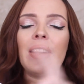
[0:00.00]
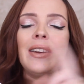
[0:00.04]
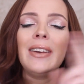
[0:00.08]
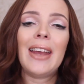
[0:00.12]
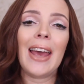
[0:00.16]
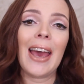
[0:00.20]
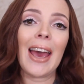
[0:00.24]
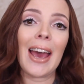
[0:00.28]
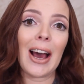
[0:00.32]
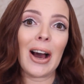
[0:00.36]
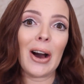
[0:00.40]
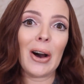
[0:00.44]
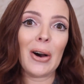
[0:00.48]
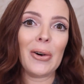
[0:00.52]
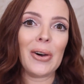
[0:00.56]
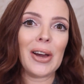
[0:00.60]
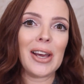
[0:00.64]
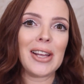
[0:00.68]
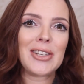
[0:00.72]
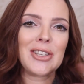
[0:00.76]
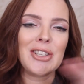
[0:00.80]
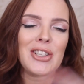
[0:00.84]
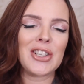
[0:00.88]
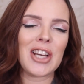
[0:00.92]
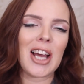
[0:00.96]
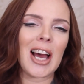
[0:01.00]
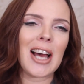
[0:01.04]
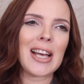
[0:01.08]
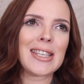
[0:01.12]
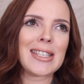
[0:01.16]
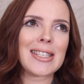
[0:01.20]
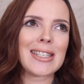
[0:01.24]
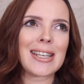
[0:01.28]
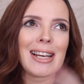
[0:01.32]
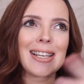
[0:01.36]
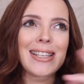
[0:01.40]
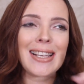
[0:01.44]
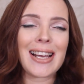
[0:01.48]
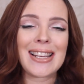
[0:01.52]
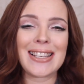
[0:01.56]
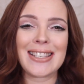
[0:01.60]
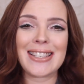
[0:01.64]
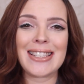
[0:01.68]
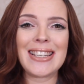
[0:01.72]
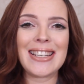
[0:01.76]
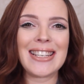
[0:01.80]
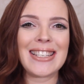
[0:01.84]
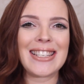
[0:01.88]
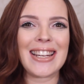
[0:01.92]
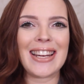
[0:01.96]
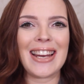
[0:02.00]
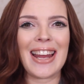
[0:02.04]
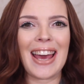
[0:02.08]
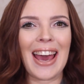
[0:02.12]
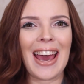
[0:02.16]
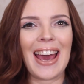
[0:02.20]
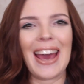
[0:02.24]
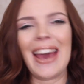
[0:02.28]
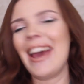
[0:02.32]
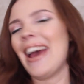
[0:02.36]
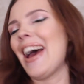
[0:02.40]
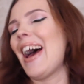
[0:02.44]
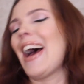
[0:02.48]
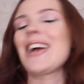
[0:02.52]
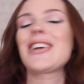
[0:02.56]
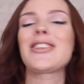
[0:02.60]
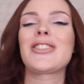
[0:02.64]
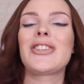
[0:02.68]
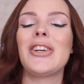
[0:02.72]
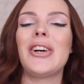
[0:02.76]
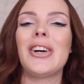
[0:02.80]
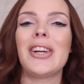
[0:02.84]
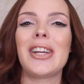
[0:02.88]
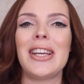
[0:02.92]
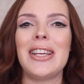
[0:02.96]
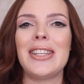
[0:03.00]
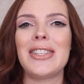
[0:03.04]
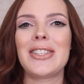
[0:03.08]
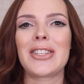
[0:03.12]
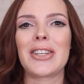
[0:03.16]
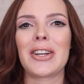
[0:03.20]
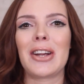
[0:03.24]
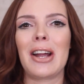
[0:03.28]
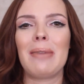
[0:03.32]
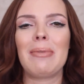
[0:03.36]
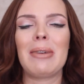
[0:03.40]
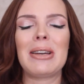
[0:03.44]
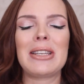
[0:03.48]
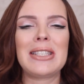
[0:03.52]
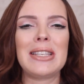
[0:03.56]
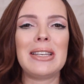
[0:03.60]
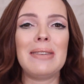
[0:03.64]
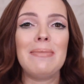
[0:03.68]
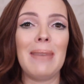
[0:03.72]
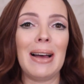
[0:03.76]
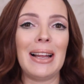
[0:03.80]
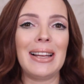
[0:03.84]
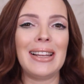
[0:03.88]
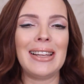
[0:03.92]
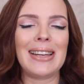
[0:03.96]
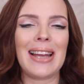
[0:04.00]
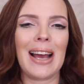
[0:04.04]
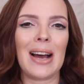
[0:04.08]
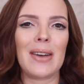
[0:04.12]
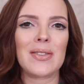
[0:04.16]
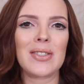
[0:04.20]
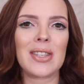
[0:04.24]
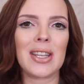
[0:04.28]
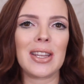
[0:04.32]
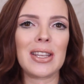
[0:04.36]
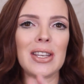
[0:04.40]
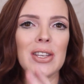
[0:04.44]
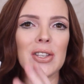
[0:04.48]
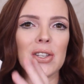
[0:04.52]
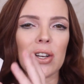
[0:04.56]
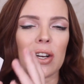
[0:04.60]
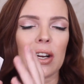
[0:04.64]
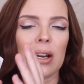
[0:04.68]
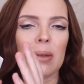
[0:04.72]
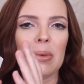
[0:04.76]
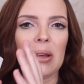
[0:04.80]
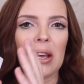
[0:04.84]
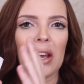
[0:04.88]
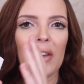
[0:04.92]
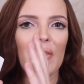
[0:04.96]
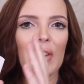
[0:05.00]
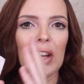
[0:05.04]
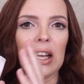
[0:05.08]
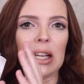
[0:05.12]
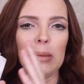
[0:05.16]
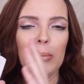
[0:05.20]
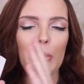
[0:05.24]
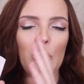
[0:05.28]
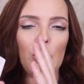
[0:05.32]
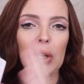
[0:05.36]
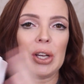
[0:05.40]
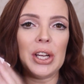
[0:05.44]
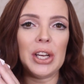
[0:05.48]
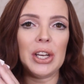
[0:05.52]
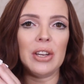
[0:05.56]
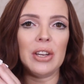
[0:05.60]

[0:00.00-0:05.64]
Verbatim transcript: Now, it just as I seen today, actually on Instagram, I see Mel announce that these are going to be available